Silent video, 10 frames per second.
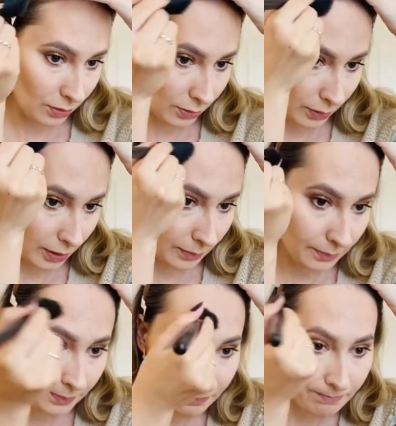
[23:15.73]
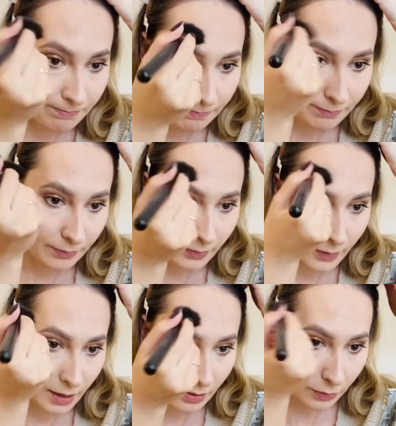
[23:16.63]
So then
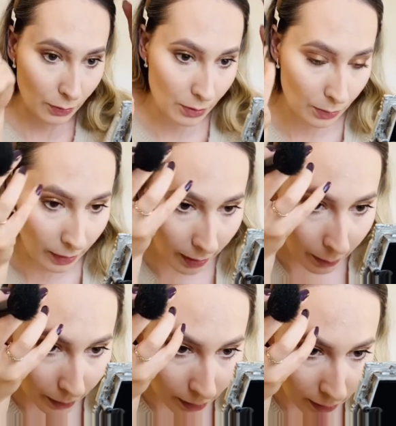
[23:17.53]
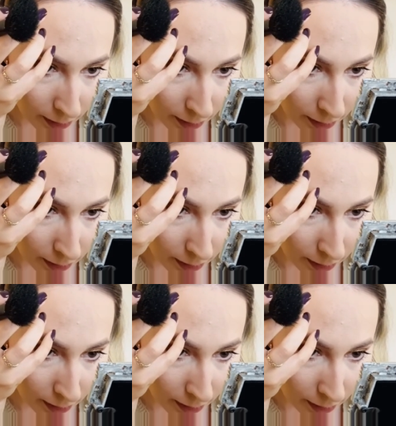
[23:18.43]
this of course will happen.